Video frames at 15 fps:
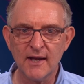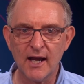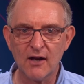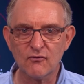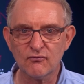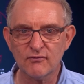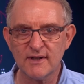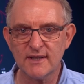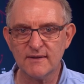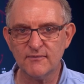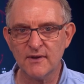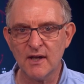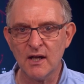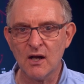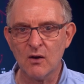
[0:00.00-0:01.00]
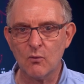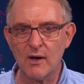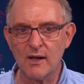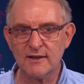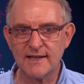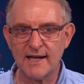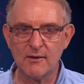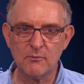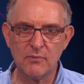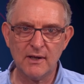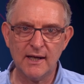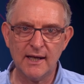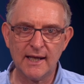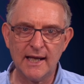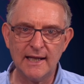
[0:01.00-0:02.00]
had risen while
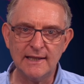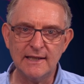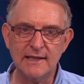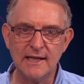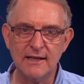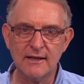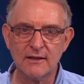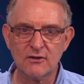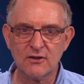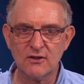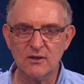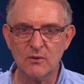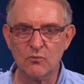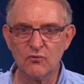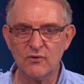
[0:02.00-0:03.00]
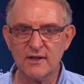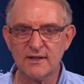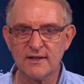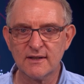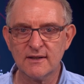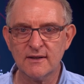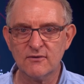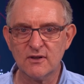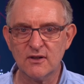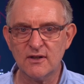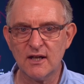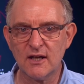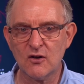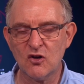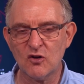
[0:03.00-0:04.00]
downplaying any near term risks to
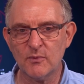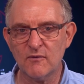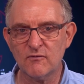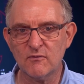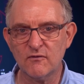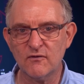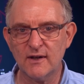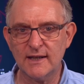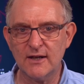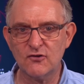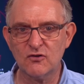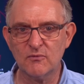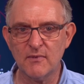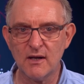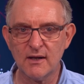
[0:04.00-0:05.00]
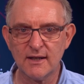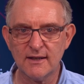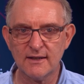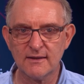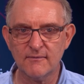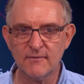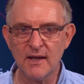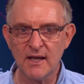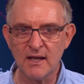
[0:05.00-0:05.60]
the economy from financial markets.